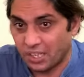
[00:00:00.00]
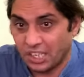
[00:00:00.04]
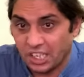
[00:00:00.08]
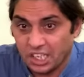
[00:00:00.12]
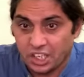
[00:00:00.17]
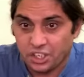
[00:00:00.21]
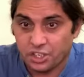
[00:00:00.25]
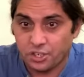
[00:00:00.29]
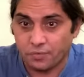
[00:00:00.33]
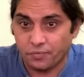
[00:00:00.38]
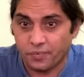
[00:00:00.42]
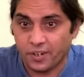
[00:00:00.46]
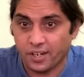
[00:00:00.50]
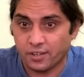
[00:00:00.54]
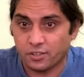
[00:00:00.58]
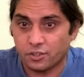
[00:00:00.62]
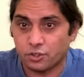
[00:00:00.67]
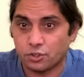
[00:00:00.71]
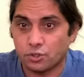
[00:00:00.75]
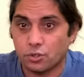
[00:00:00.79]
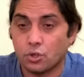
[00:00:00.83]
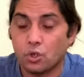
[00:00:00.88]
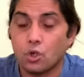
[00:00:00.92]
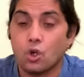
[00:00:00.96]
Each
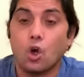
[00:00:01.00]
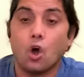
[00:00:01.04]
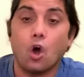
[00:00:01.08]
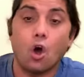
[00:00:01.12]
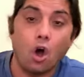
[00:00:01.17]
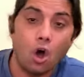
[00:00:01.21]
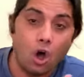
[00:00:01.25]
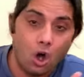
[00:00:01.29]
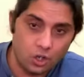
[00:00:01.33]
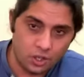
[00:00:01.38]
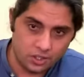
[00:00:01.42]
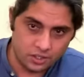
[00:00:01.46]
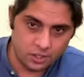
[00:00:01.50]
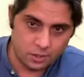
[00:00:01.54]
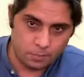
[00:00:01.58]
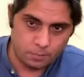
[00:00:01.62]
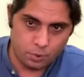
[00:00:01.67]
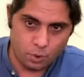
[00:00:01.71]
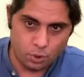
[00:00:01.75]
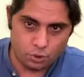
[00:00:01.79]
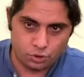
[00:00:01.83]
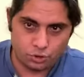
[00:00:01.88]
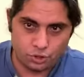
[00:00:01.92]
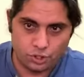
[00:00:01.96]
affects all other
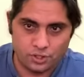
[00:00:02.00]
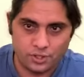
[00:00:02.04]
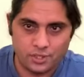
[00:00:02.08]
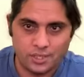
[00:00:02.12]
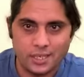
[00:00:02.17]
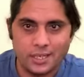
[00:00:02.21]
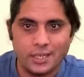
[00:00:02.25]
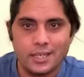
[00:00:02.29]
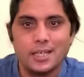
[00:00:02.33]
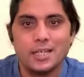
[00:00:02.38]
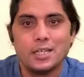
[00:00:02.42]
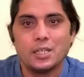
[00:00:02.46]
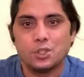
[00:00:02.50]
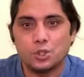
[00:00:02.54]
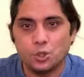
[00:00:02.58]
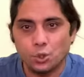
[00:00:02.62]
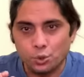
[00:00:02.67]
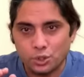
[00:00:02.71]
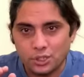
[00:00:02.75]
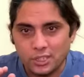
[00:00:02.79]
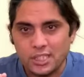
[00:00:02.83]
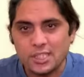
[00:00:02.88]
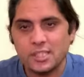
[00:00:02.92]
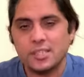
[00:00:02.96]
processes."
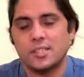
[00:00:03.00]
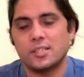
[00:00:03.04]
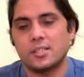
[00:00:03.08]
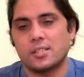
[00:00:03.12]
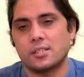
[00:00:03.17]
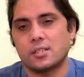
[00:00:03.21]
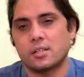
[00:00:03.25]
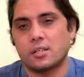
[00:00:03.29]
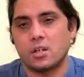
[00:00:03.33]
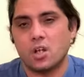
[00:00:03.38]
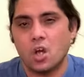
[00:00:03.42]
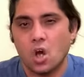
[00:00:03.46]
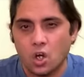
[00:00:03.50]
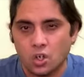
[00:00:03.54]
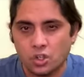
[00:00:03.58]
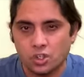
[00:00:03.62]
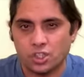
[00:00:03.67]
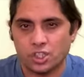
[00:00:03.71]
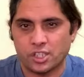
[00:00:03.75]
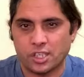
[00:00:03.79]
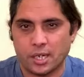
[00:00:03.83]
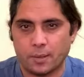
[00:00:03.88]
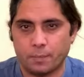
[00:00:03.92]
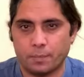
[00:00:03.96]
So this
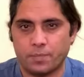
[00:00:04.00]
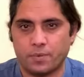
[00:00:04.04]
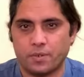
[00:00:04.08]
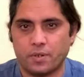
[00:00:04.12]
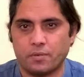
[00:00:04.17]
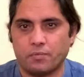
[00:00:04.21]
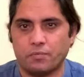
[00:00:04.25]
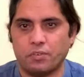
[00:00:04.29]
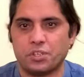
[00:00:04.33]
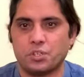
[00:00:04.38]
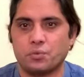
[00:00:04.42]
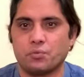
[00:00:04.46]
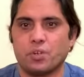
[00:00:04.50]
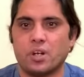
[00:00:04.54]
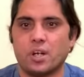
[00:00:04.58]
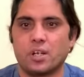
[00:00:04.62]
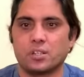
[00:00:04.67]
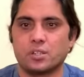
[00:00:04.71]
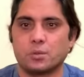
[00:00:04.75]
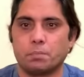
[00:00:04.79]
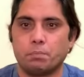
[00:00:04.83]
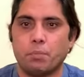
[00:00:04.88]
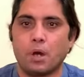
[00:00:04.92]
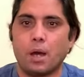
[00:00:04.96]
concept, which
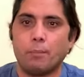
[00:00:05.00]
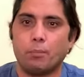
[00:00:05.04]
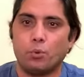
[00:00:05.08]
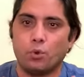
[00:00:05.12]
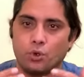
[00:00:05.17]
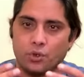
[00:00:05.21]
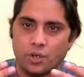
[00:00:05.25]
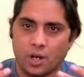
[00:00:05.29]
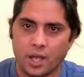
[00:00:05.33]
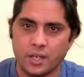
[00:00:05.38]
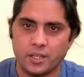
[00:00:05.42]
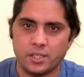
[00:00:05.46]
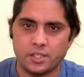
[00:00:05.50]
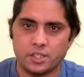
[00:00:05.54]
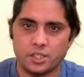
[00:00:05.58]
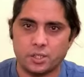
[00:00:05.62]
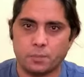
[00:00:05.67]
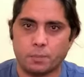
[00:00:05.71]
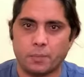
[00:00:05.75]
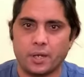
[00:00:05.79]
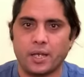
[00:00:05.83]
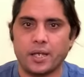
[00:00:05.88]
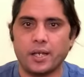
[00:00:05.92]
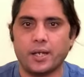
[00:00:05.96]
was
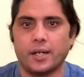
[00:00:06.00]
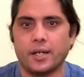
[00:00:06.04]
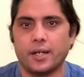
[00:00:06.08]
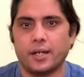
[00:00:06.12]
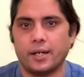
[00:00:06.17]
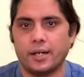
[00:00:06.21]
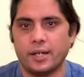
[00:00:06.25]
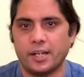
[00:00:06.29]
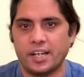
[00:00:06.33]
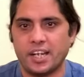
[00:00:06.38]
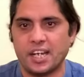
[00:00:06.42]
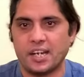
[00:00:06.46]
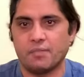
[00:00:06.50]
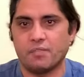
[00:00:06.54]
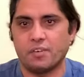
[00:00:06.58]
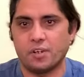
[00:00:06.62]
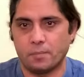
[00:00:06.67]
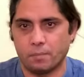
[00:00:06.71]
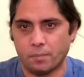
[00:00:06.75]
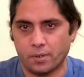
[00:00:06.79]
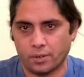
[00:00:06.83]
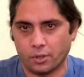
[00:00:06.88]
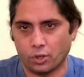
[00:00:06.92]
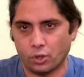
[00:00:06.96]
popularized by
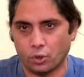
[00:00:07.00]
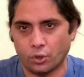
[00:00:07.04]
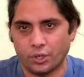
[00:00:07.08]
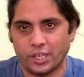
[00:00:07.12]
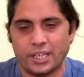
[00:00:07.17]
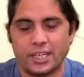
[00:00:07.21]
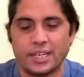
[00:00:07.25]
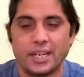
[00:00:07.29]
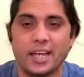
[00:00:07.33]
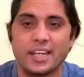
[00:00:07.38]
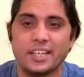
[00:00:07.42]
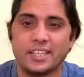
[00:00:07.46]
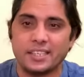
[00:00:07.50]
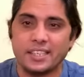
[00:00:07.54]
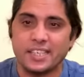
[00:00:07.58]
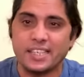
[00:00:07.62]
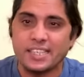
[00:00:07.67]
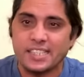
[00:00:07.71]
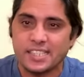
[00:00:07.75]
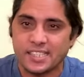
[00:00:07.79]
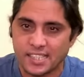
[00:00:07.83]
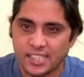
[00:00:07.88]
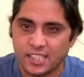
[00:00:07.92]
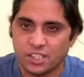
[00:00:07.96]
David Barlow in
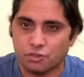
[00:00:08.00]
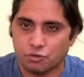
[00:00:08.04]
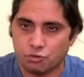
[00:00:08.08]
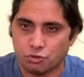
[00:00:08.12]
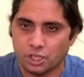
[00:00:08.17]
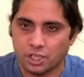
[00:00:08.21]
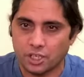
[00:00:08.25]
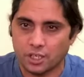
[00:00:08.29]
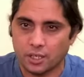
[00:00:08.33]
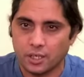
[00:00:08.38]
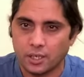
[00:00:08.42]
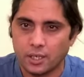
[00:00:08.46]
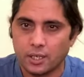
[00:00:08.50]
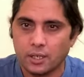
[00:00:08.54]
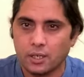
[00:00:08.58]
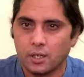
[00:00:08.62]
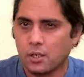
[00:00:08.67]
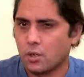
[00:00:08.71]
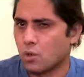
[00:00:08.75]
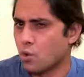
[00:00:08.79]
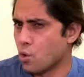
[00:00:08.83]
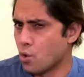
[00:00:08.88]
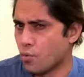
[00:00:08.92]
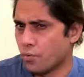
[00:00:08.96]
1960,
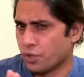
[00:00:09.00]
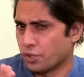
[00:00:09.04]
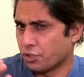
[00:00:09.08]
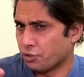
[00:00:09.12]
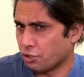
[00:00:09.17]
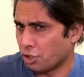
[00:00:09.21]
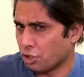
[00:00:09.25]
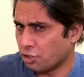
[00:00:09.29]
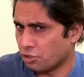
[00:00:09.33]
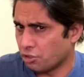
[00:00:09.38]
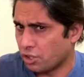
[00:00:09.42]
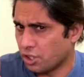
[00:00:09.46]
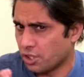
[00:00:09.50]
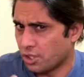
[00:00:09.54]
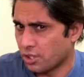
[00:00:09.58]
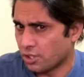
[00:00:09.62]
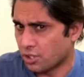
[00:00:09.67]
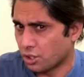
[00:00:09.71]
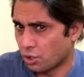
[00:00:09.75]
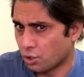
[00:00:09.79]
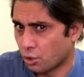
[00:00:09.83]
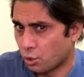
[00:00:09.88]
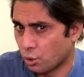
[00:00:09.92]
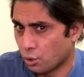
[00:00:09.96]
over 60
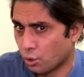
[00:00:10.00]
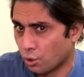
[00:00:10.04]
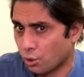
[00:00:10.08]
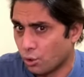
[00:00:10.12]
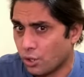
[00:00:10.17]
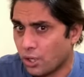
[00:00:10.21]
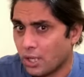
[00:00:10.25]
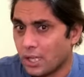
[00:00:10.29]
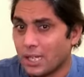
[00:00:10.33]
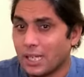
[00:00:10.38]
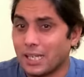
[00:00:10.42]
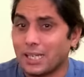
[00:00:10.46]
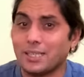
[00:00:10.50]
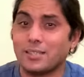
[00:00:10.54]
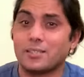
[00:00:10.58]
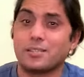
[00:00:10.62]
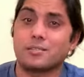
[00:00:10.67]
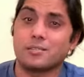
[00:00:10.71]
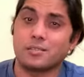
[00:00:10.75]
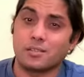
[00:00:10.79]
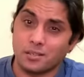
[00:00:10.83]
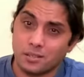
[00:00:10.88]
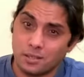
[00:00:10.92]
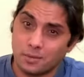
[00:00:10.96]
years ago,
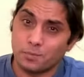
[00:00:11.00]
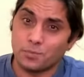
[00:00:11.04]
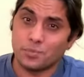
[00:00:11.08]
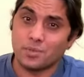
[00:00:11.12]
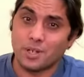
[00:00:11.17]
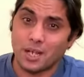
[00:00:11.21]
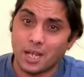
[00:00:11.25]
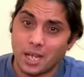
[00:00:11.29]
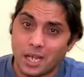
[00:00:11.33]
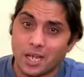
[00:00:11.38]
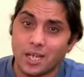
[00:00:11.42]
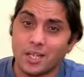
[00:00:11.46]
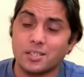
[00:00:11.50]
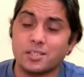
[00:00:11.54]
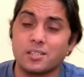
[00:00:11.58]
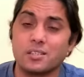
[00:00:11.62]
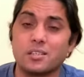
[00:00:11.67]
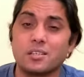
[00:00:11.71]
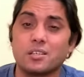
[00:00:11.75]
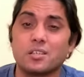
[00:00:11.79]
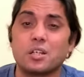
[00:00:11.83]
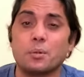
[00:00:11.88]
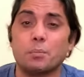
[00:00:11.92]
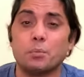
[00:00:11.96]
is termed
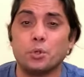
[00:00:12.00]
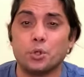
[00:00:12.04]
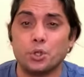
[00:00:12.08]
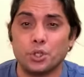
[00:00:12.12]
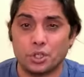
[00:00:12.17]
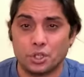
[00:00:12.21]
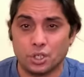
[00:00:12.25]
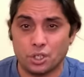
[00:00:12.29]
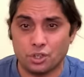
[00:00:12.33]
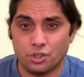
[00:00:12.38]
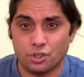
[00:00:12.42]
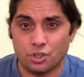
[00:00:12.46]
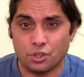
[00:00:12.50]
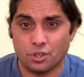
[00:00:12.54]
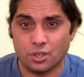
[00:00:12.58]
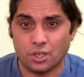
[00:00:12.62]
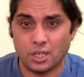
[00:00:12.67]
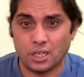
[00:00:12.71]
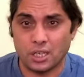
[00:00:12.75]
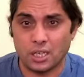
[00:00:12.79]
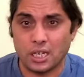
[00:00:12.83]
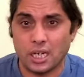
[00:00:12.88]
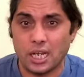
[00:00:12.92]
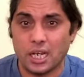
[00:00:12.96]
as communication
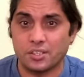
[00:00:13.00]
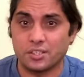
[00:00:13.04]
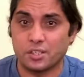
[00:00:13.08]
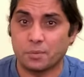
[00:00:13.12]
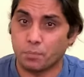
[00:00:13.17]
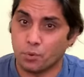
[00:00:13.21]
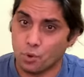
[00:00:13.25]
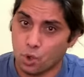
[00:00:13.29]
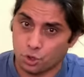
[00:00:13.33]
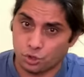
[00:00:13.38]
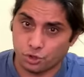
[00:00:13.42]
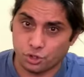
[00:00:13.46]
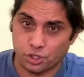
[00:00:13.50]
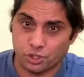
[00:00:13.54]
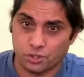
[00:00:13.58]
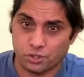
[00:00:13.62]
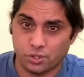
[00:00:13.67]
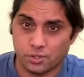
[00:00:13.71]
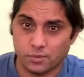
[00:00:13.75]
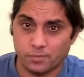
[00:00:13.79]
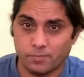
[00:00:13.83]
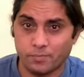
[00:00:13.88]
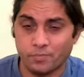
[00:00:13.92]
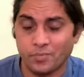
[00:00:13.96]
as a
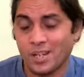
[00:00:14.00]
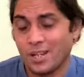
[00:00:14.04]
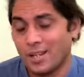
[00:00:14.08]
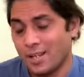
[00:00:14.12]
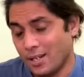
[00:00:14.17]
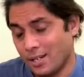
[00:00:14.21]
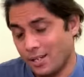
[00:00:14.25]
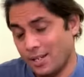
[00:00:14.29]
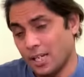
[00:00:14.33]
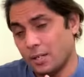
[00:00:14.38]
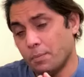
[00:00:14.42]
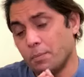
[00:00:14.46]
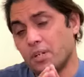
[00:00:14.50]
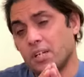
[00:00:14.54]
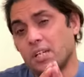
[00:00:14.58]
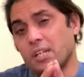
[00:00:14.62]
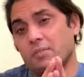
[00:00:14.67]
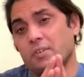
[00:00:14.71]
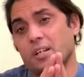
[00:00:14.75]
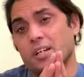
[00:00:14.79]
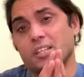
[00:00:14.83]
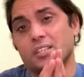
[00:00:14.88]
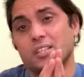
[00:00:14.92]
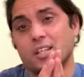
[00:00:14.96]
process. Let me
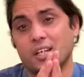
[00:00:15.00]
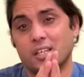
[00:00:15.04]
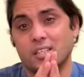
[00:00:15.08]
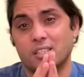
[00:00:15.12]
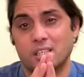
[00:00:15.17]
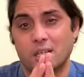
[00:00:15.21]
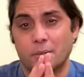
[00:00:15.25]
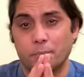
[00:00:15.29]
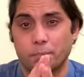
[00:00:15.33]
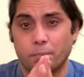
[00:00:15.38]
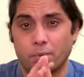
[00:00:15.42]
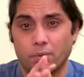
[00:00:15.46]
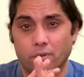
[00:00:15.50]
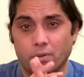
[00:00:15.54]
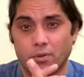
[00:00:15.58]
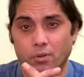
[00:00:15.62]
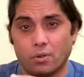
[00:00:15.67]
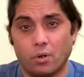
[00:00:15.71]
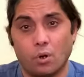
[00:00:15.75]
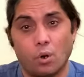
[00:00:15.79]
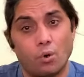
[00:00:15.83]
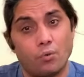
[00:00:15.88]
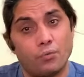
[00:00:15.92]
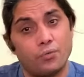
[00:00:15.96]
give another
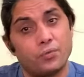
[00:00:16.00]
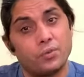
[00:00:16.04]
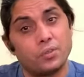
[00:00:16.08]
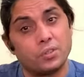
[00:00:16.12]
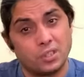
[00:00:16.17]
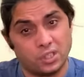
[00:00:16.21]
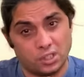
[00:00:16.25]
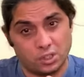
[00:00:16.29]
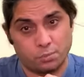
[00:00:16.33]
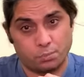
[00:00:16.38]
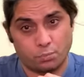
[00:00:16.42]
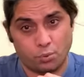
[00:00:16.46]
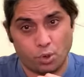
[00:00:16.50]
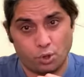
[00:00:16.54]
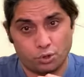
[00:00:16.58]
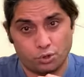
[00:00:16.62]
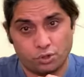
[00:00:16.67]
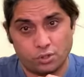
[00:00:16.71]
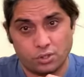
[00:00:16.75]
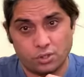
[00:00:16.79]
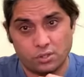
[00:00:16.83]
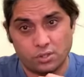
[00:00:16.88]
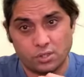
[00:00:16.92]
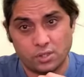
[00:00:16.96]
example of this
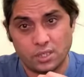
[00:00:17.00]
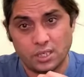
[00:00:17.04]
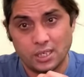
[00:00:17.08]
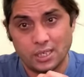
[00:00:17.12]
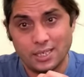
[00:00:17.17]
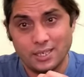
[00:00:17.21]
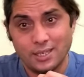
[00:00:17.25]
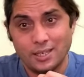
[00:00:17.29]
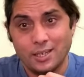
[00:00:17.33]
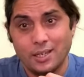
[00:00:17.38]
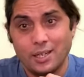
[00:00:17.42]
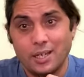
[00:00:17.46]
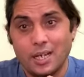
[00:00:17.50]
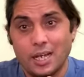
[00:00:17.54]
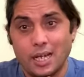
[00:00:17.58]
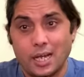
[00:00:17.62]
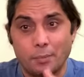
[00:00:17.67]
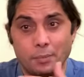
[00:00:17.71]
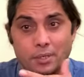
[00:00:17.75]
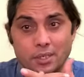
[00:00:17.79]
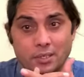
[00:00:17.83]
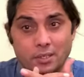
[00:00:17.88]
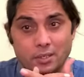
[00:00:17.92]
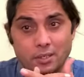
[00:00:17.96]
process.
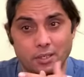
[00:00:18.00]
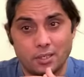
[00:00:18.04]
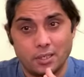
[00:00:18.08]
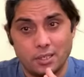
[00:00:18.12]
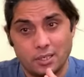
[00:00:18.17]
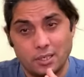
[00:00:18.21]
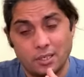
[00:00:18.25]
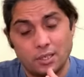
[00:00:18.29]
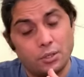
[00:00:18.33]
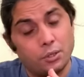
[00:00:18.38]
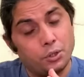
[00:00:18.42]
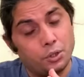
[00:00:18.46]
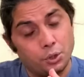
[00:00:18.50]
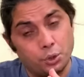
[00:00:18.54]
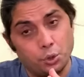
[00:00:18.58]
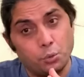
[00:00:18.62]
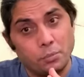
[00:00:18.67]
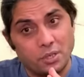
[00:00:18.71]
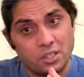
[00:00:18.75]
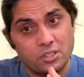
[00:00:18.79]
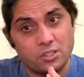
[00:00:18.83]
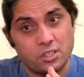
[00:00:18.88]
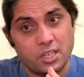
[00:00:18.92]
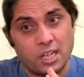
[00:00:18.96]
You
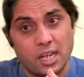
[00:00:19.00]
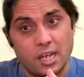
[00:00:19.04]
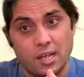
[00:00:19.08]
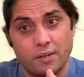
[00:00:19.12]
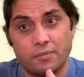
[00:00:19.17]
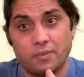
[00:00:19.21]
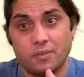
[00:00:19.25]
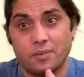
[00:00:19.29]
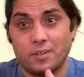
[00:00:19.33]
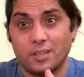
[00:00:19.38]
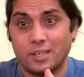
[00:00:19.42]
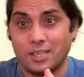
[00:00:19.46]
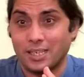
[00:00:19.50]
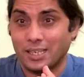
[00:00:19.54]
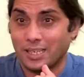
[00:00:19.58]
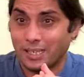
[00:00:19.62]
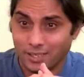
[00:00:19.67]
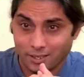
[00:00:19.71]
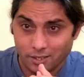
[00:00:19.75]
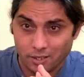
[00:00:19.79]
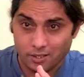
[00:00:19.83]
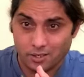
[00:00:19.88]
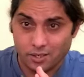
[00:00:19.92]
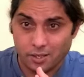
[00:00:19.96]
must have
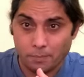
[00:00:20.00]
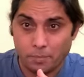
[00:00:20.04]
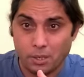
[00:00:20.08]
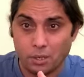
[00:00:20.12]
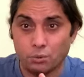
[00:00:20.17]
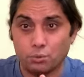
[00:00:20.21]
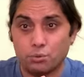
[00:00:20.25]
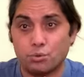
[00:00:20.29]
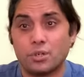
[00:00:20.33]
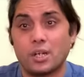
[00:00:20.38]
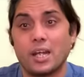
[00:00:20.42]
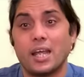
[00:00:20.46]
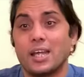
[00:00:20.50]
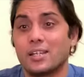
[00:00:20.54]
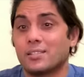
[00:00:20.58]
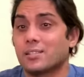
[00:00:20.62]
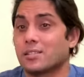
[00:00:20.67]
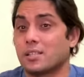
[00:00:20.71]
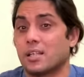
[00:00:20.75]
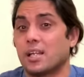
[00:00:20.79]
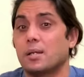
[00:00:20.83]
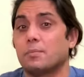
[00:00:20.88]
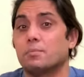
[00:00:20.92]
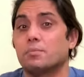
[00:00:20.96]
heard about
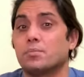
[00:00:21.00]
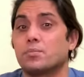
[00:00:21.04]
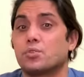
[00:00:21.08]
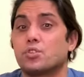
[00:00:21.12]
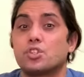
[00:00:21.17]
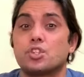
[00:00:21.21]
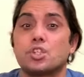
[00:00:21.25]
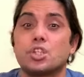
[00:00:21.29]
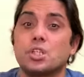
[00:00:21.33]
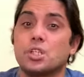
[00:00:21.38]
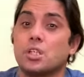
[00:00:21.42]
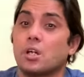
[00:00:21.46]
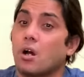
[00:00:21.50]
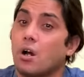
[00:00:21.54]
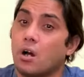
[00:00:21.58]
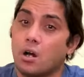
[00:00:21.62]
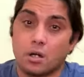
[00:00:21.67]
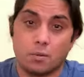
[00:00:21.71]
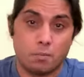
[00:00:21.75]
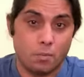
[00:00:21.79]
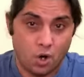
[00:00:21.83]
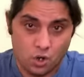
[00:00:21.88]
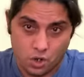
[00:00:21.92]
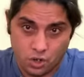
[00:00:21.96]

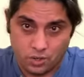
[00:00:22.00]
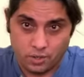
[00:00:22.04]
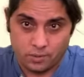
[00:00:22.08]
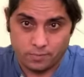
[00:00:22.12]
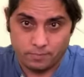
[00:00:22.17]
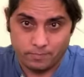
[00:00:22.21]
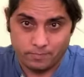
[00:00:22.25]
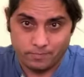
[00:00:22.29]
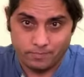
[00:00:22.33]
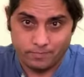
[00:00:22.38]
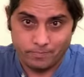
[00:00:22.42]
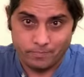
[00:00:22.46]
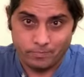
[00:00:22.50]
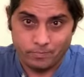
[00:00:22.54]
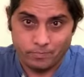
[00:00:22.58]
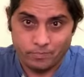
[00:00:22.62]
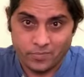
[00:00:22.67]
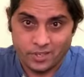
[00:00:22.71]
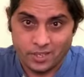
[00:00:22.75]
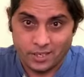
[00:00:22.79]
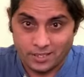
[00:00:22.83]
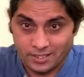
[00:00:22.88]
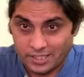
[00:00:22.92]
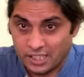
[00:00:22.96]
SMCR model.
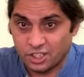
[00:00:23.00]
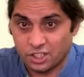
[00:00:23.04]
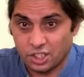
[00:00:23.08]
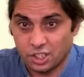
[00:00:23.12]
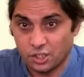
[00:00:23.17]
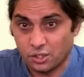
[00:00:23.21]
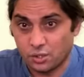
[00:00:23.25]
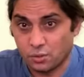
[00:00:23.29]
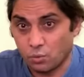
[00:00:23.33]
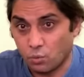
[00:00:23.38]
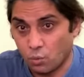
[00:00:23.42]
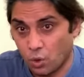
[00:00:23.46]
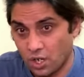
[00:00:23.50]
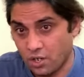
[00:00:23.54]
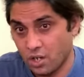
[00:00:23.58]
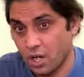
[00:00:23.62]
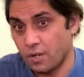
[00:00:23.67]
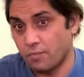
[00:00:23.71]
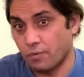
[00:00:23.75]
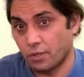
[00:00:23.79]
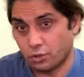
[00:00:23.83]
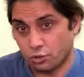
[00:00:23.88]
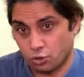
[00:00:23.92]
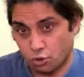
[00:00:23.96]
This is what
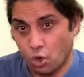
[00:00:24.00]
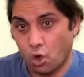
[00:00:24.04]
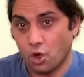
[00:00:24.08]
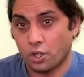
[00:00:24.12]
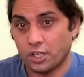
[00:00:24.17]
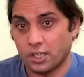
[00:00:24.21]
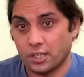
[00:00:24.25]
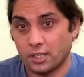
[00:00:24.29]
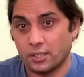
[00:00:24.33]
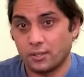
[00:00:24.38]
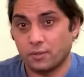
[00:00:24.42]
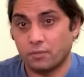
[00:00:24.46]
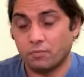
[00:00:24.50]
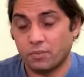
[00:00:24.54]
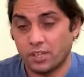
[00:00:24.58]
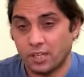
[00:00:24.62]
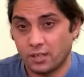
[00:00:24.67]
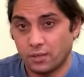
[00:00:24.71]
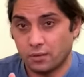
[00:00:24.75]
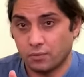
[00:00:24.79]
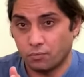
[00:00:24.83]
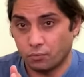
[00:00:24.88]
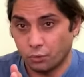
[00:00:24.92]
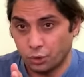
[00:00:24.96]
I was talking
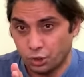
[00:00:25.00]
when